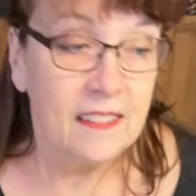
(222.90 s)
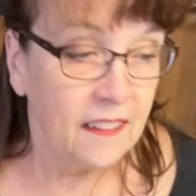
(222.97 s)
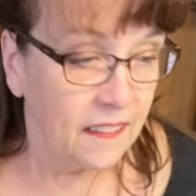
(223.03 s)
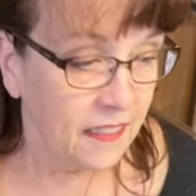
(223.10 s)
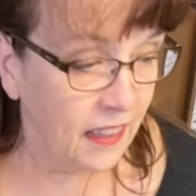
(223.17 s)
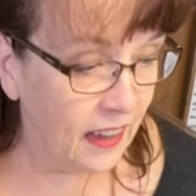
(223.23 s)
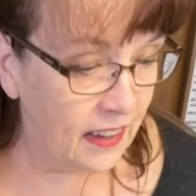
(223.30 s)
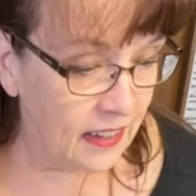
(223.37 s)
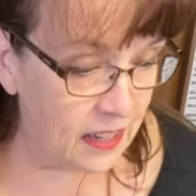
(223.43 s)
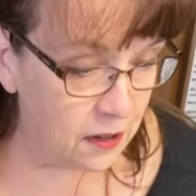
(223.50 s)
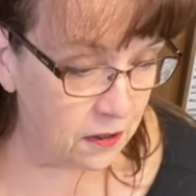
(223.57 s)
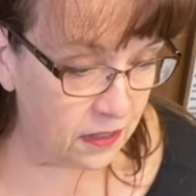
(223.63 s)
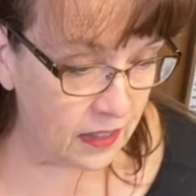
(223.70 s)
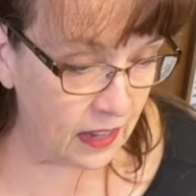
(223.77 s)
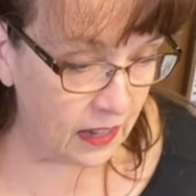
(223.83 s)
much.
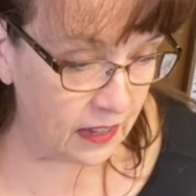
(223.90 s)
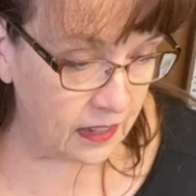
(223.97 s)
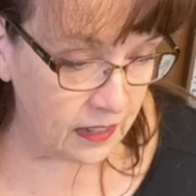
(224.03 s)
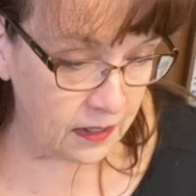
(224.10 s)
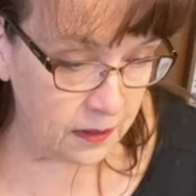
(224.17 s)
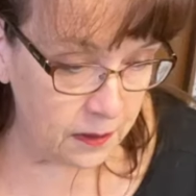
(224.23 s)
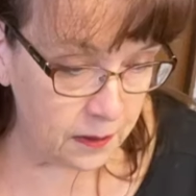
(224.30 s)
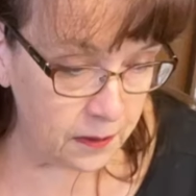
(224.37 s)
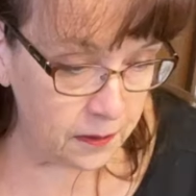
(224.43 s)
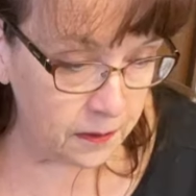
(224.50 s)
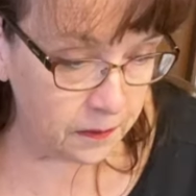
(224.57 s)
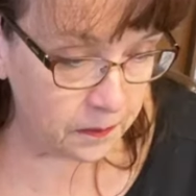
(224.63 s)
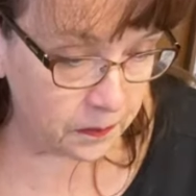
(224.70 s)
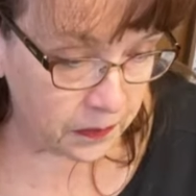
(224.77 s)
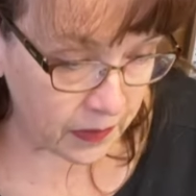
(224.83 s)

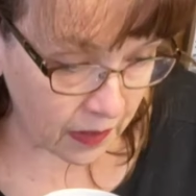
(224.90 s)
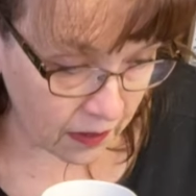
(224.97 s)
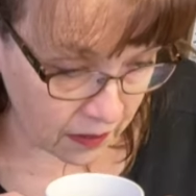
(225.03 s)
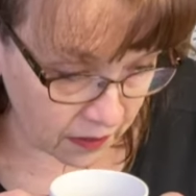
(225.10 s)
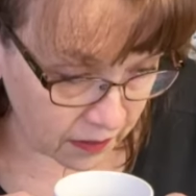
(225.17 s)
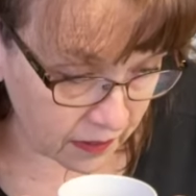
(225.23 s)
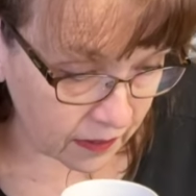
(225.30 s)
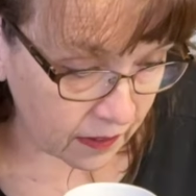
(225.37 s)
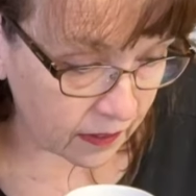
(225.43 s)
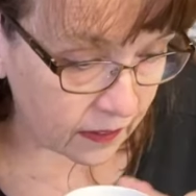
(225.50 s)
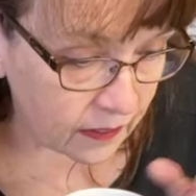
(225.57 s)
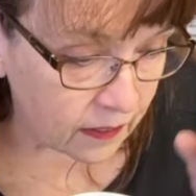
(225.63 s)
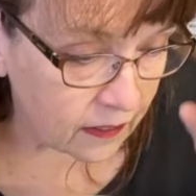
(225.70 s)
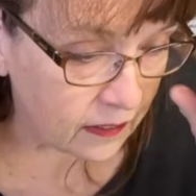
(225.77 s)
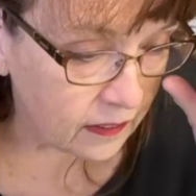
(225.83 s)
Thank you, thank
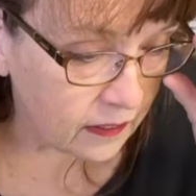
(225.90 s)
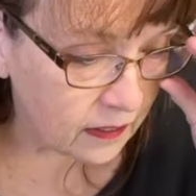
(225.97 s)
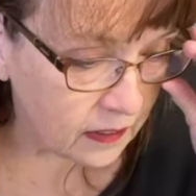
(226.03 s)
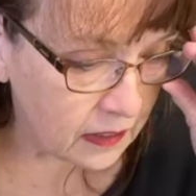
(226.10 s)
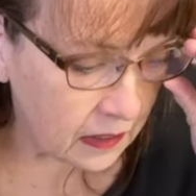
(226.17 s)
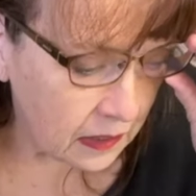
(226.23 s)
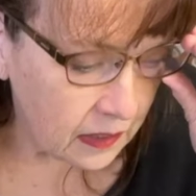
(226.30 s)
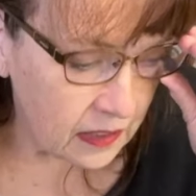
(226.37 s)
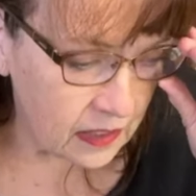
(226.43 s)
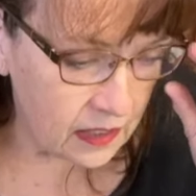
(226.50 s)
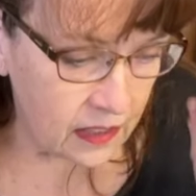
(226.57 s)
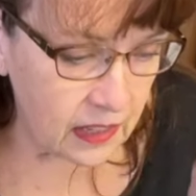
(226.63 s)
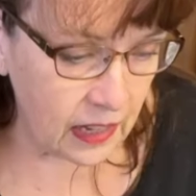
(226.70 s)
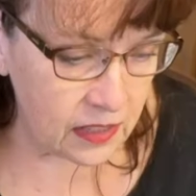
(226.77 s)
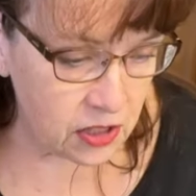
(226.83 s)
you.
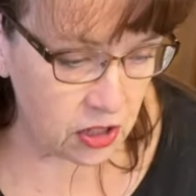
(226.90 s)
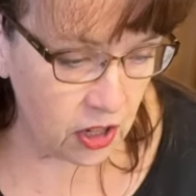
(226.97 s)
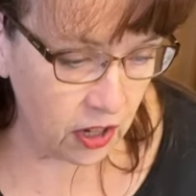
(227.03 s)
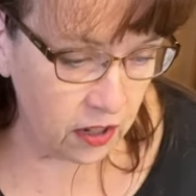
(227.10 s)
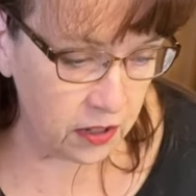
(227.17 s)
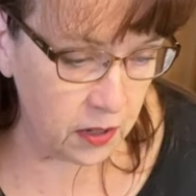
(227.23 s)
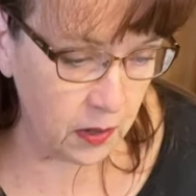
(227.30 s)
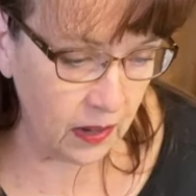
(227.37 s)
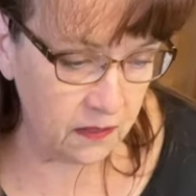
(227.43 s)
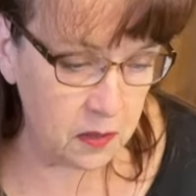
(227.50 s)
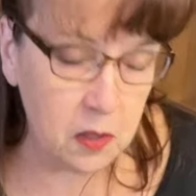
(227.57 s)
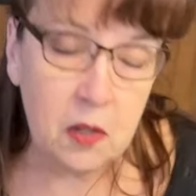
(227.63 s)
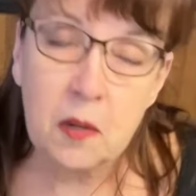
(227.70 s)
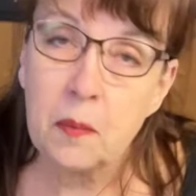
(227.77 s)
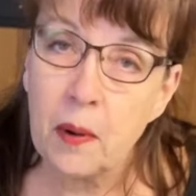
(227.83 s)
Okay.
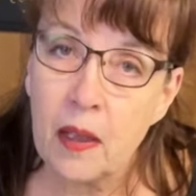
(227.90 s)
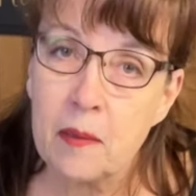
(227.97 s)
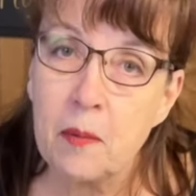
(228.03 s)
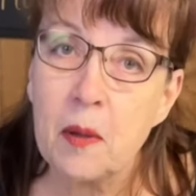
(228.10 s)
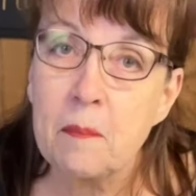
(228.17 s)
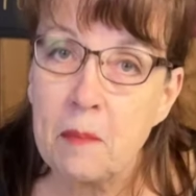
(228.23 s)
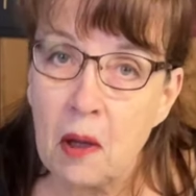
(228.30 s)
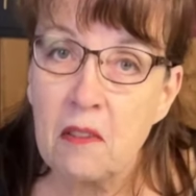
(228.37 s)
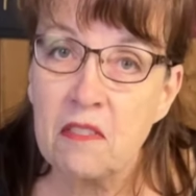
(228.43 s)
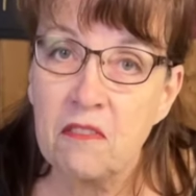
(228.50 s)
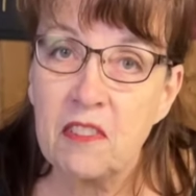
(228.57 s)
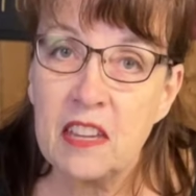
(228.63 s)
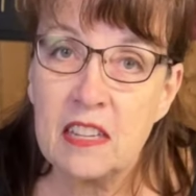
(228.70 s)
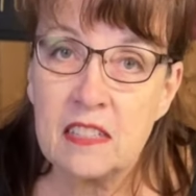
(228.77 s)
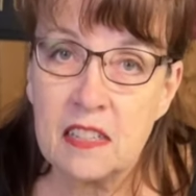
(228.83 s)
Yes, Cheryl,
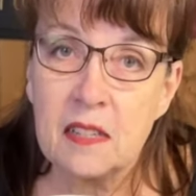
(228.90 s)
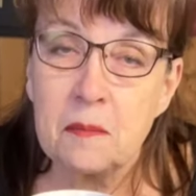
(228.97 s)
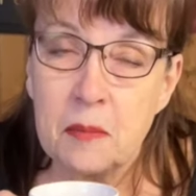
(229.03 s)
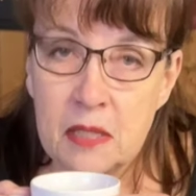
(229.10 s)
you could